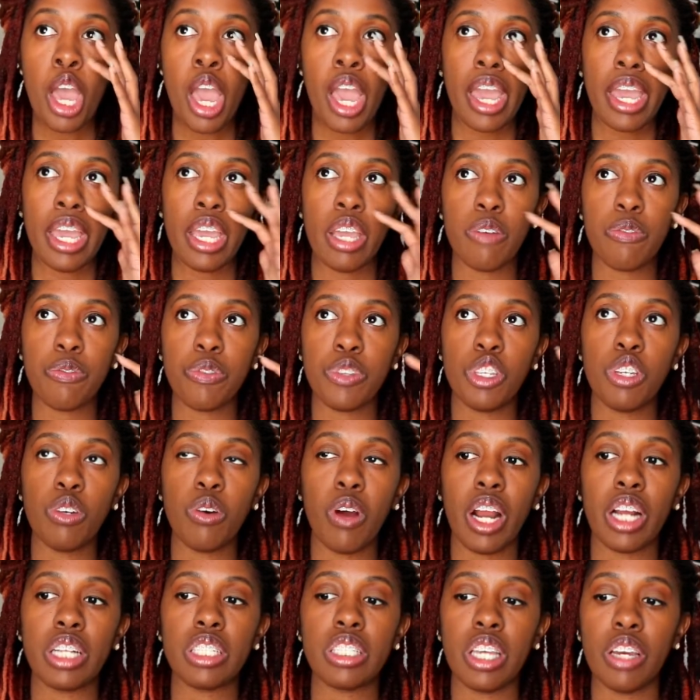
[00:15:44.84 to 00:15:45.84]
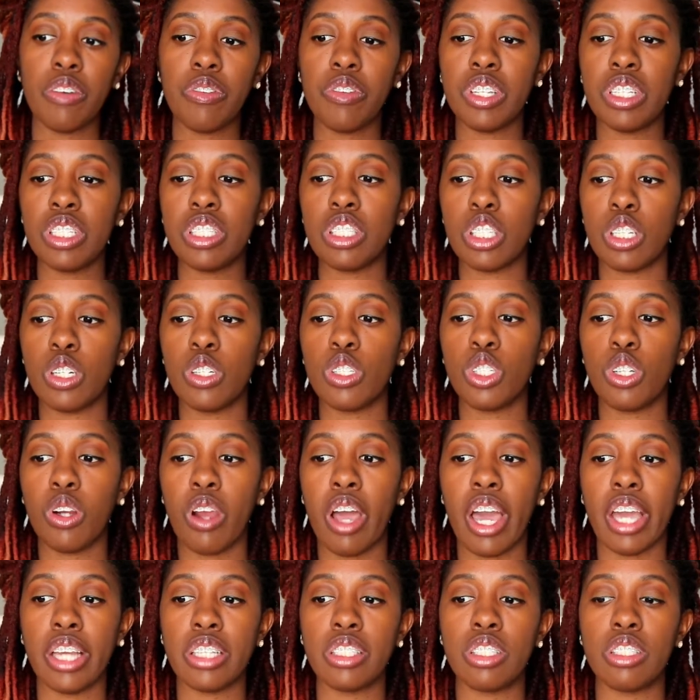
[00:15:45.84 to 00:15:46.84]
If you are definitely still
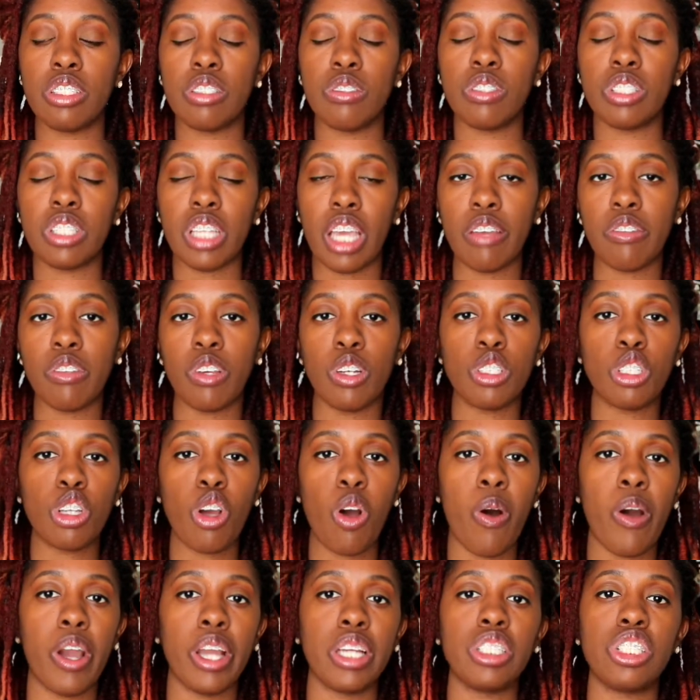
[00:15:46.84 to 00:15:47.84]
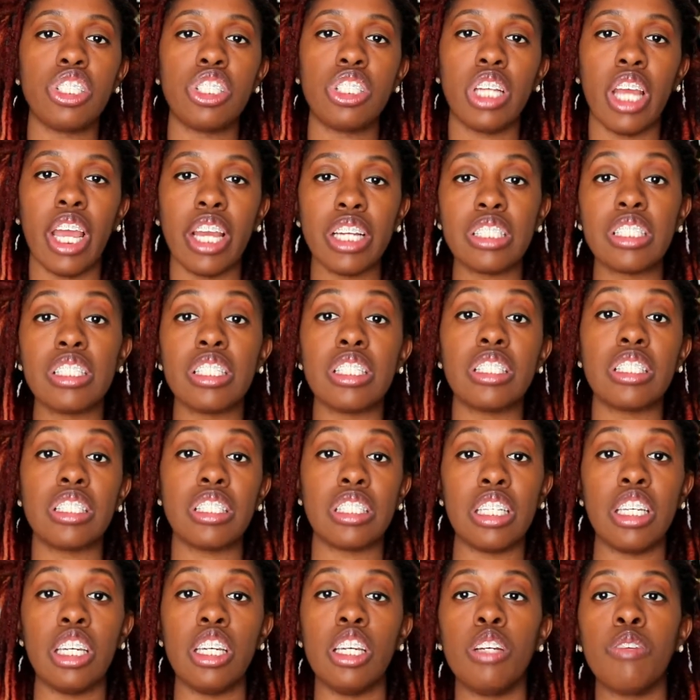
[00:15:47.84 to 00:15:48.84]
trying to save those coins, check to
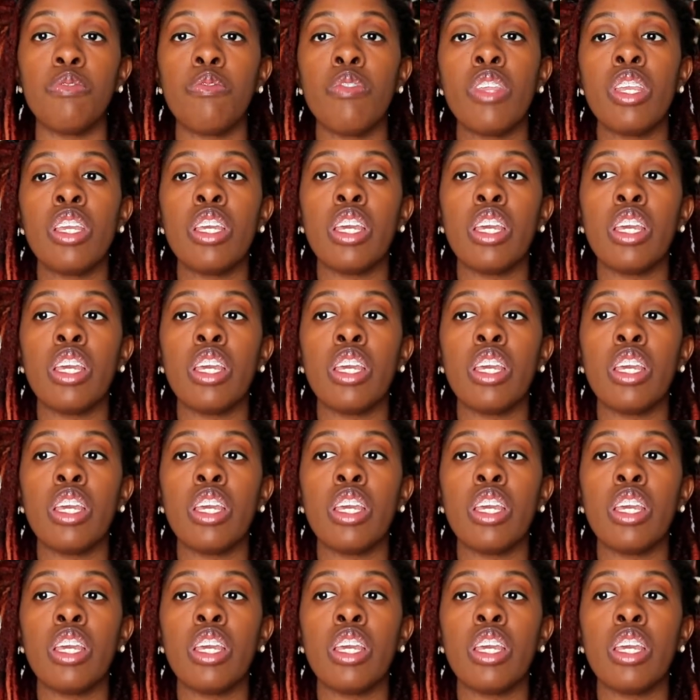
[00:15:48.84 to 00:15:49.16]
see